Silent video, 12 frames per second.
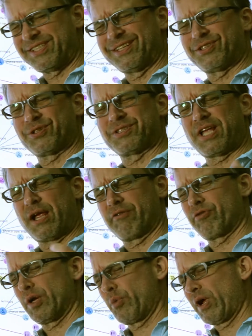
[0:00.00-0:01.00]
sensors
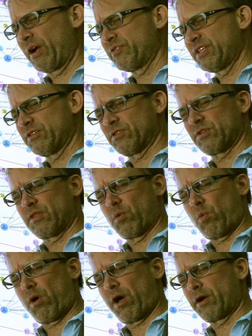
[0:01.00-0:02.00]
everywhere, have sensors on the
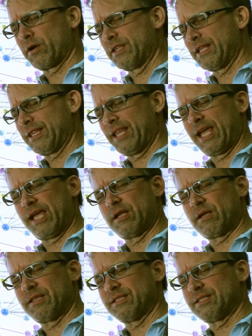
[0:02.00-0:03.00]
water, in the
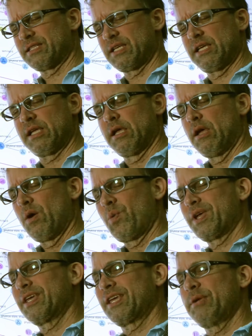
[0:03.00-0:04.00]
land, on the sea.
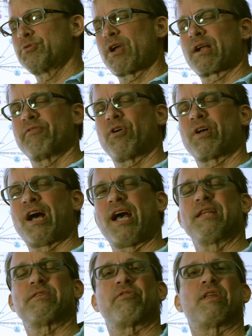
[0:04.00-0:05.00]
We can keep track of all
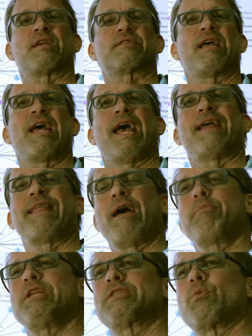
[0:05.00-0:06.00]
kinds of things. And that
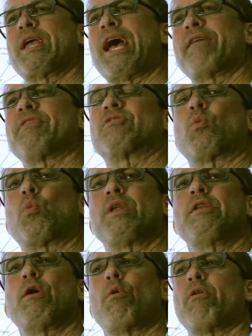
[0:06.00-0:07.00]
means we have this
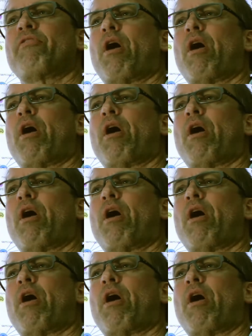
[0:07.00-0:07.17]
window of